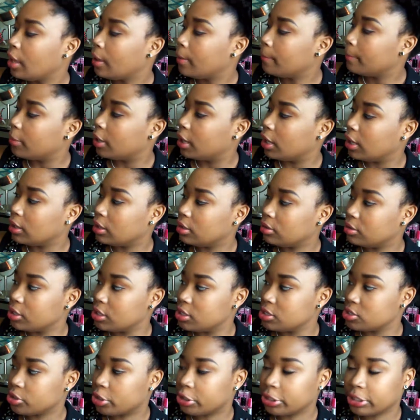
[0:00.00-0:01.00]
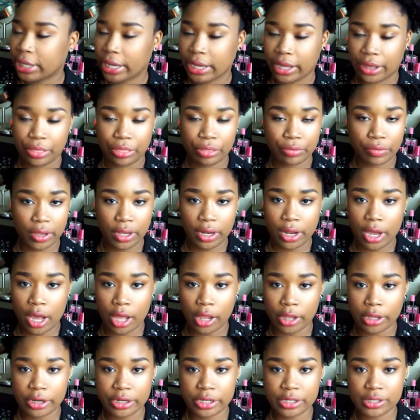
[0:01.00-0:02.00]
But these are like
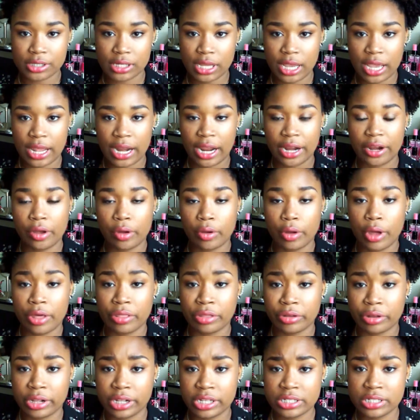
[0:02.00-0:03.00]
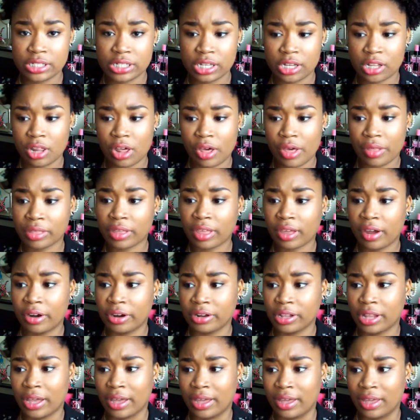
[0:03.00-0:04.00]
$3, and I know other cleansing cloths are
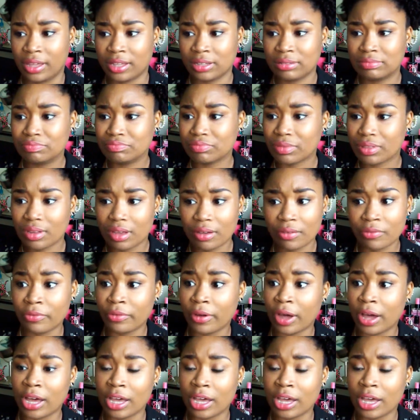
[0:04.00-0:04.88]
like $5,